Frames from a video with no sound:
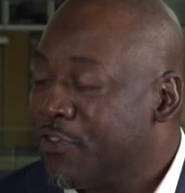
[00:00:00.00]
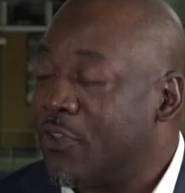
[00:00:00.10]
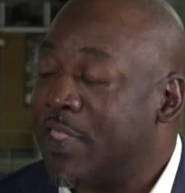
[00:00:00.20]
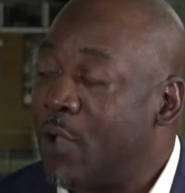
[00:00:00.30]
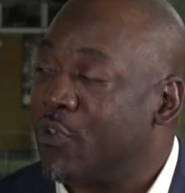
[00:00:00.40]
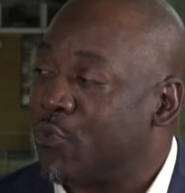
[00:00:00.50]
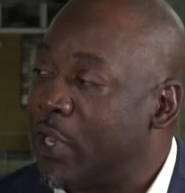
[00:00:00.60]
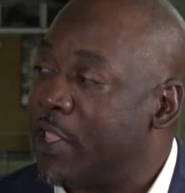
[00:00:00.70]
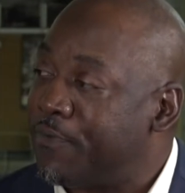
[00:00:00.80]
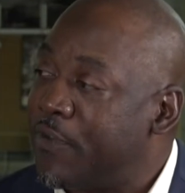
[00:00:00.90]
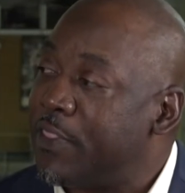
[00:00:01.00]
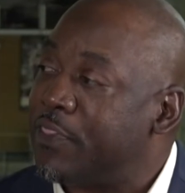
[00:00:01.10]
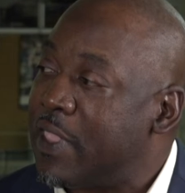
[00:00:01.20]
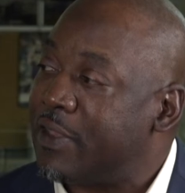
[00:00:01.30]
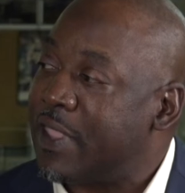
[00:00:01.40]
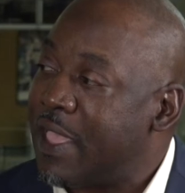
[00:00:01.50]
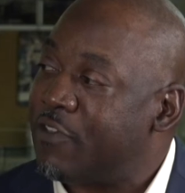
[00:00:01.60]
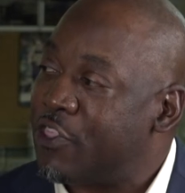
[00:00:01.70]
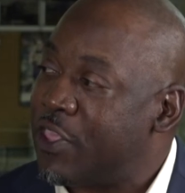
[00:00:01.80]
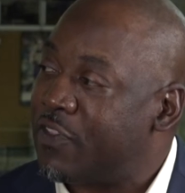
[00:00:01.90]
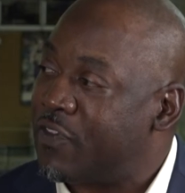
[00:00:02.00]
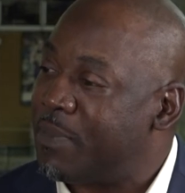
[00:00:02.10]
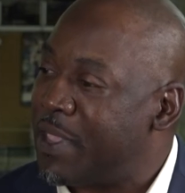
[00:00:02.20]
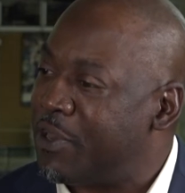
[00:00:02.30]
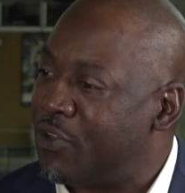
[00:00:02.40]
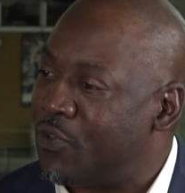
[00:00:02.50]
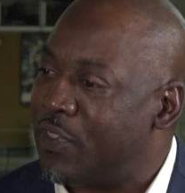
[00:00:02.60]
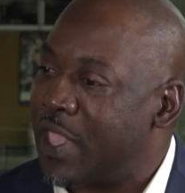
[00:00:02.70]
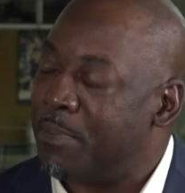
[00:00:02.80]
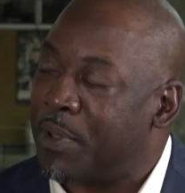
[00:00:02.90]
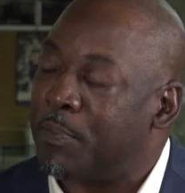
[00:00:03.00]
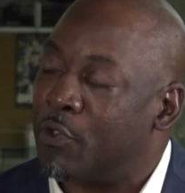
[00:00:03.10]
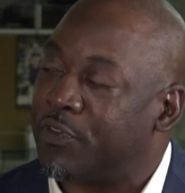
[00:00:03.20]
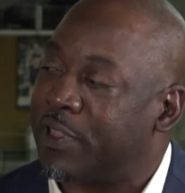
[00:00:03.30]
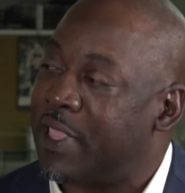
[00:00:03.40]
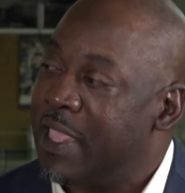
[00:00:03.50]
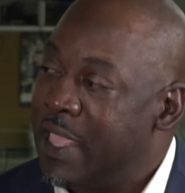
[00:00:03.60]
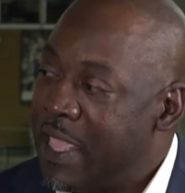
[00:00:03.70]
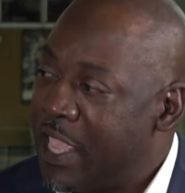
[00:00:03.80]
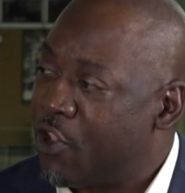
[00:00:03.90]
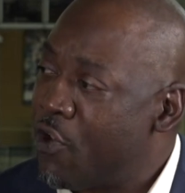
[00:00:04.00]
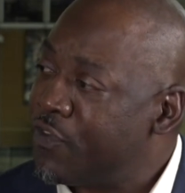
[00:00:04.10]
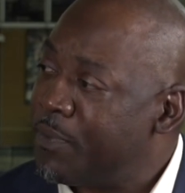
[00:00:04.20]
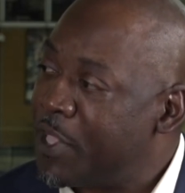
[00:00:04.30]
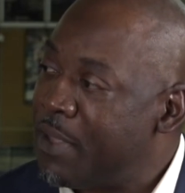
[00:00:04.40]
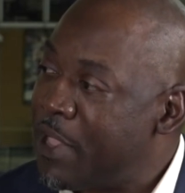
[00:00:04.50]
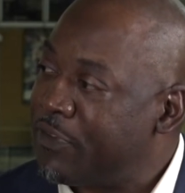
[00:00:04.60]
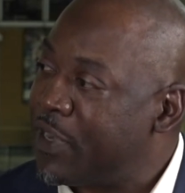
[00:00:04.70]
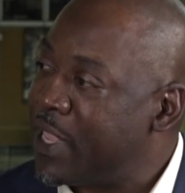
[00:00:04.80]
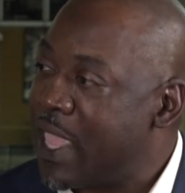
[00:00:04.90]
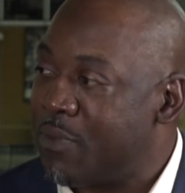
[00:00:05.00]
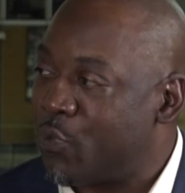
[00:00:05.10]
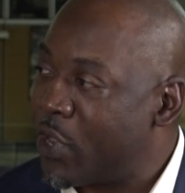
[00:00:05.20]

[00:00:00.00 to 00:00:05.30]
So that was really a fun thing to have a chance to be able to do that, but mostly encourage them to come out to the games.